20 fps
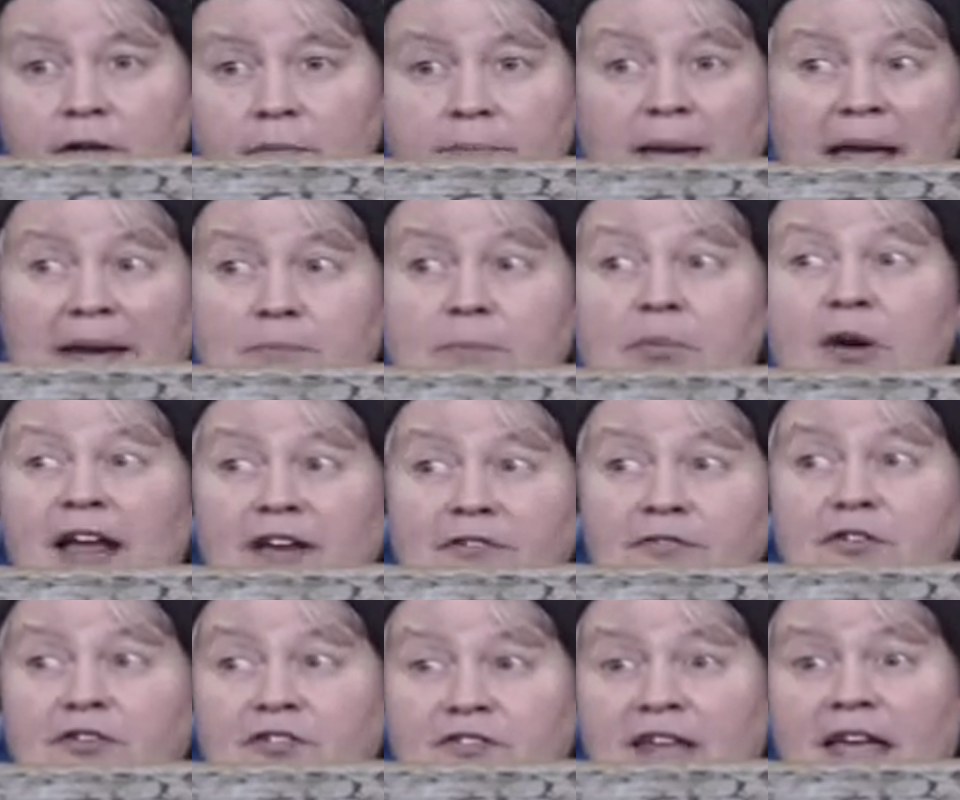bed and
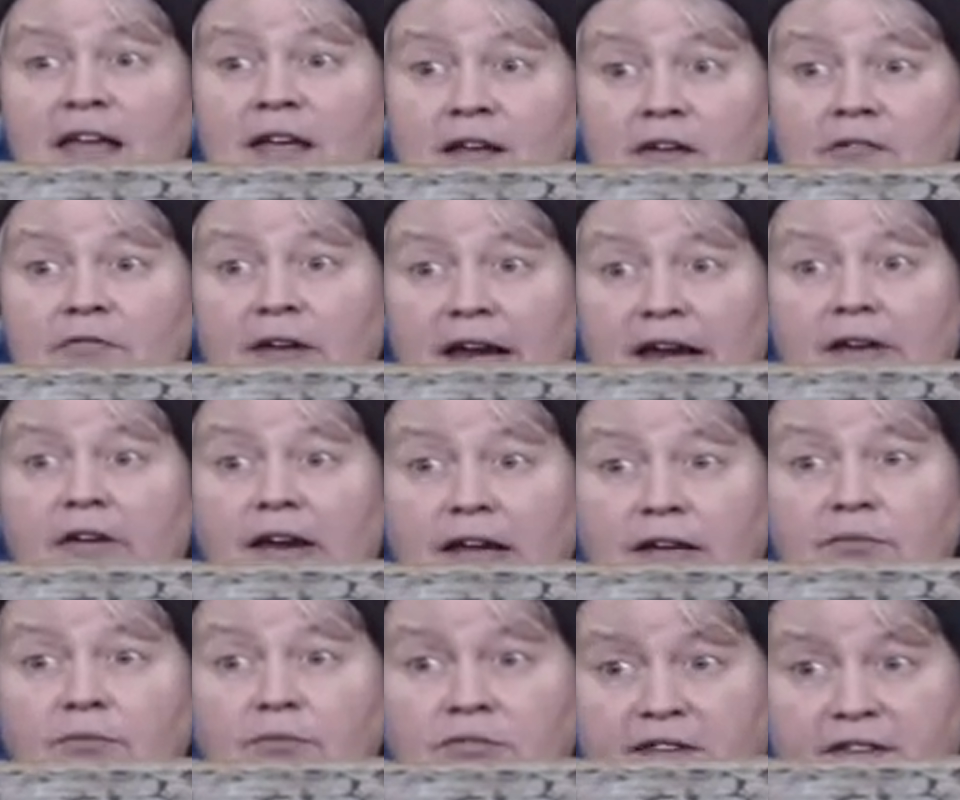breakfast
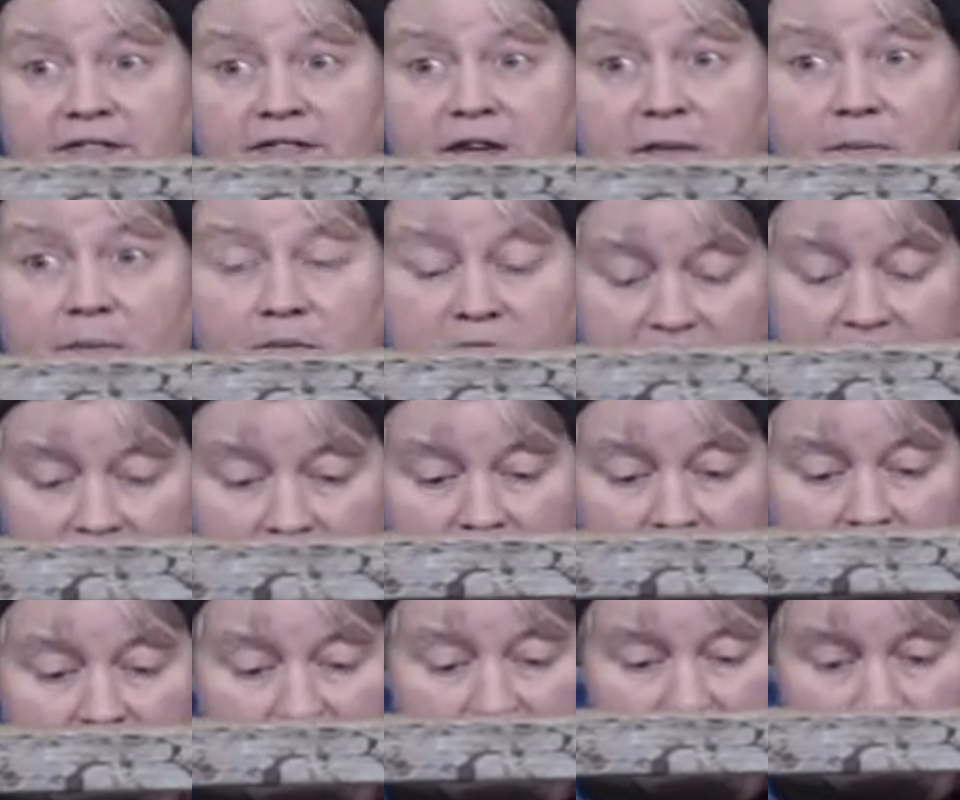rearing systems
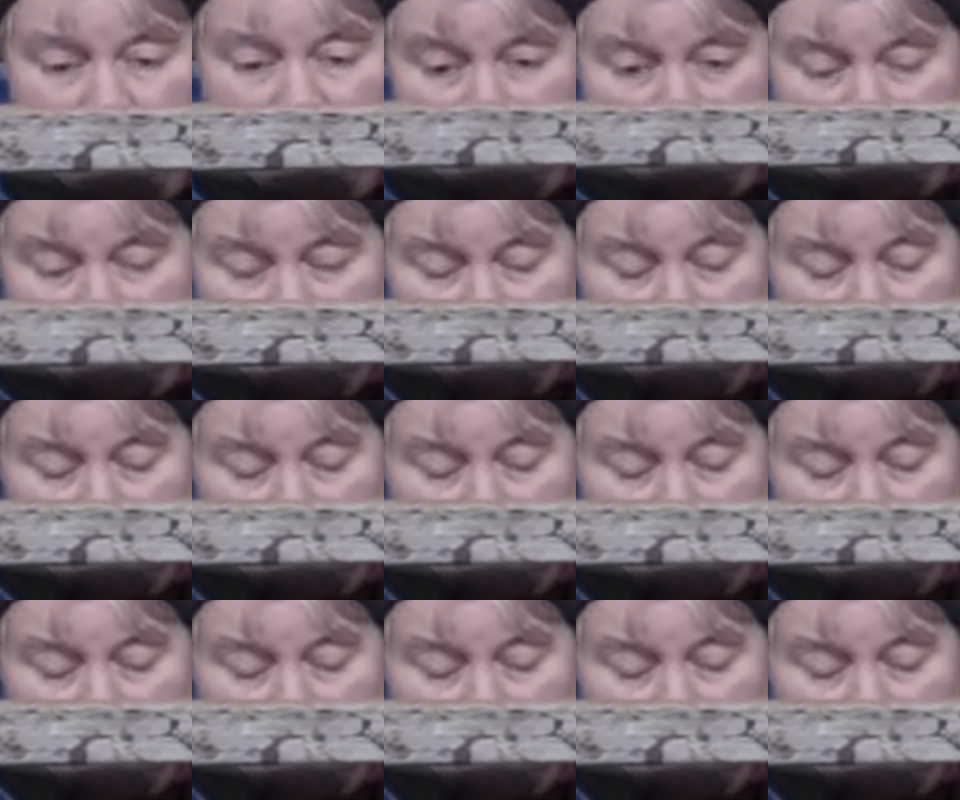and